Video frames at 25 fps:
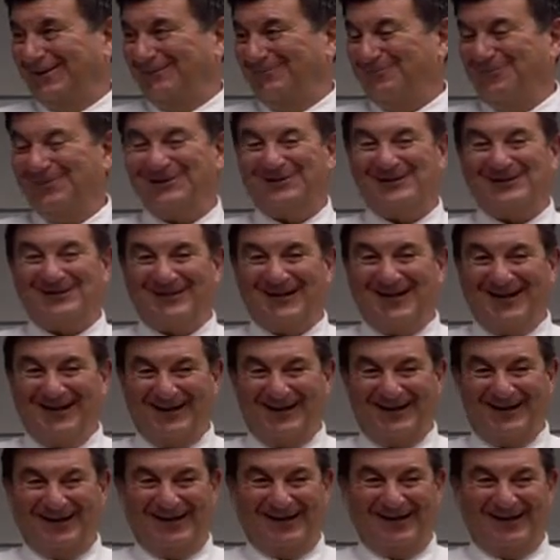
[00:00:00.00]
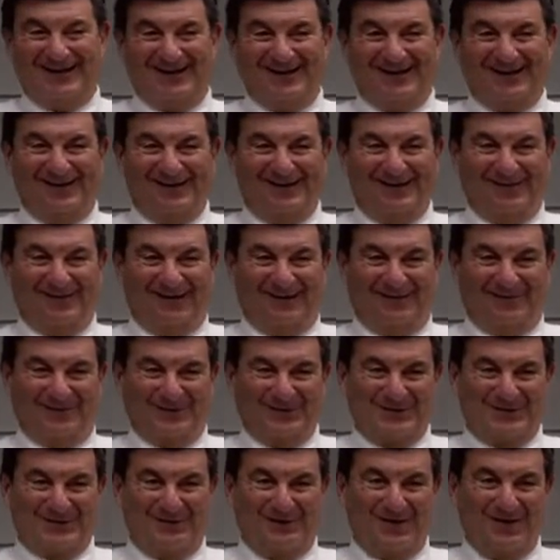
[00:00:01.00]
Mitch's dad, uh,
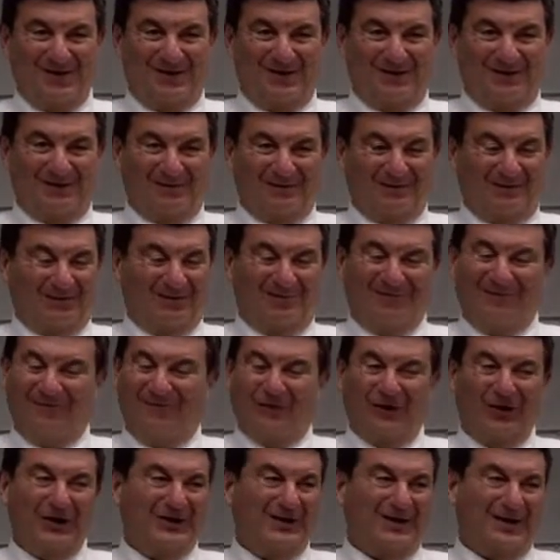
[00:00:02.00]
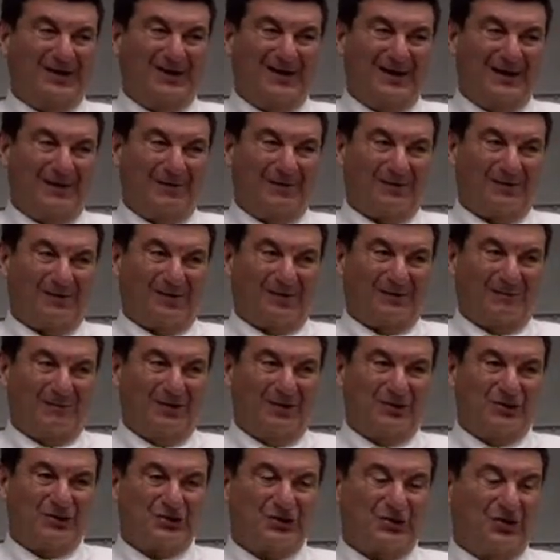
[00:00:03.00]
was the mayor. Very dynamic, like
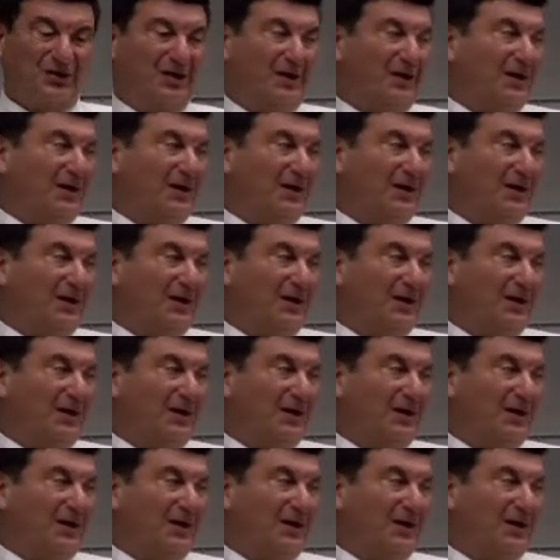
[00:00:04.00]
Bitch.